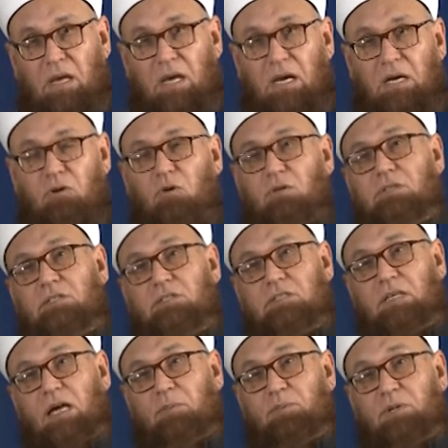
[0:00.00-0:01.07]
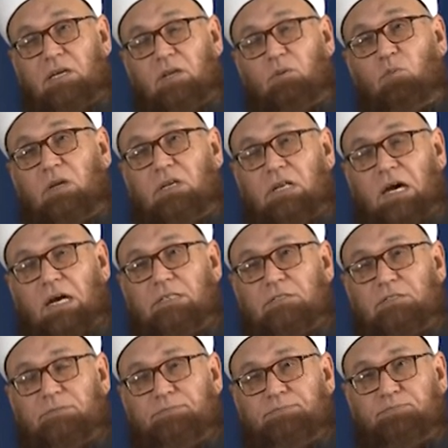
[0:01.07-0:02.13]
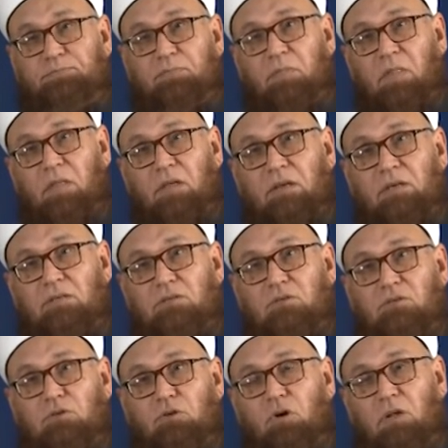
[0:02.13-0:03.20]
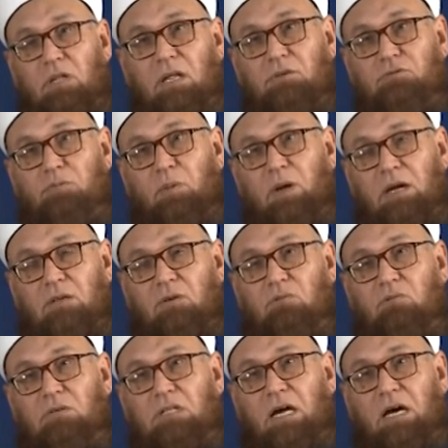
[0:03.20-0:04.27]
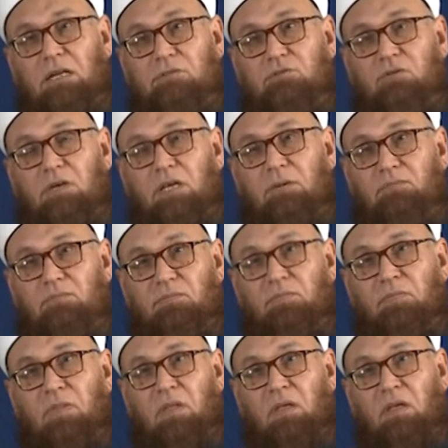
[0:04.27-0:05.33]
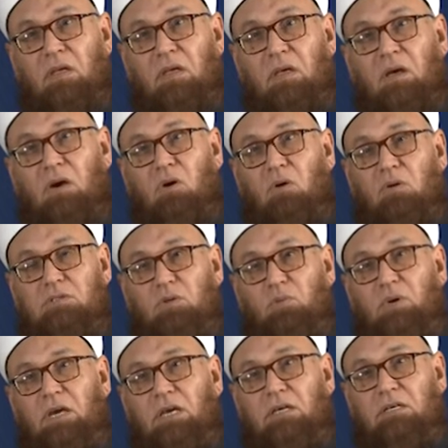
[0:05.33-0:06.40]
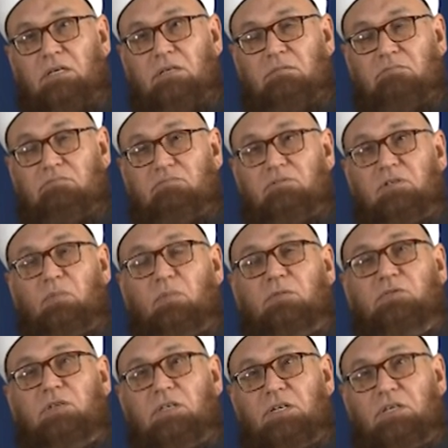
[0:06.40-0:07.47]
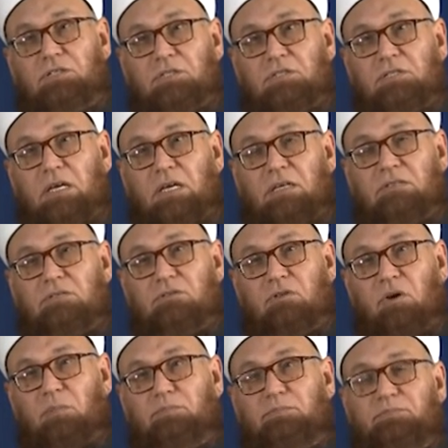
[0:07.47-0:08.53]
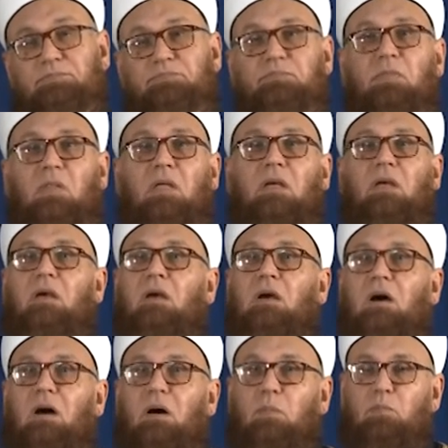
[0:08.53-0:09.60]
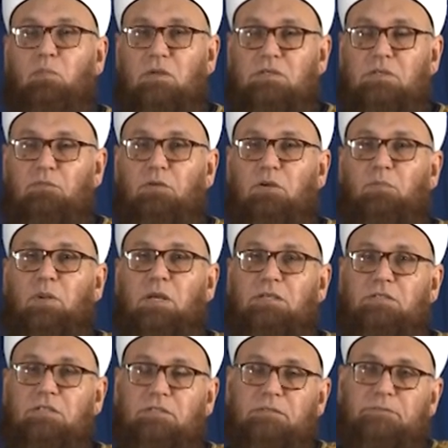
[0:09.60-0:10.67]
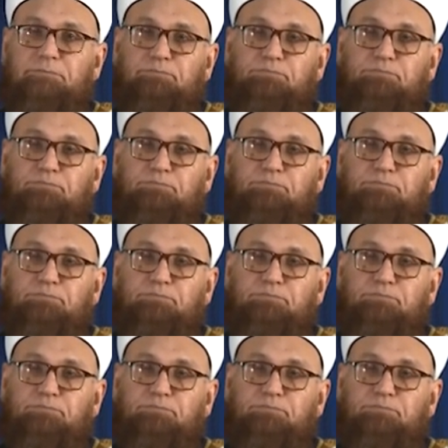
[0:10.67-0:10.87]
And all this is happening in one night. So Allah subhanahu wa ta'ala took him. On the way, some of the narrations saying he stopped at different places,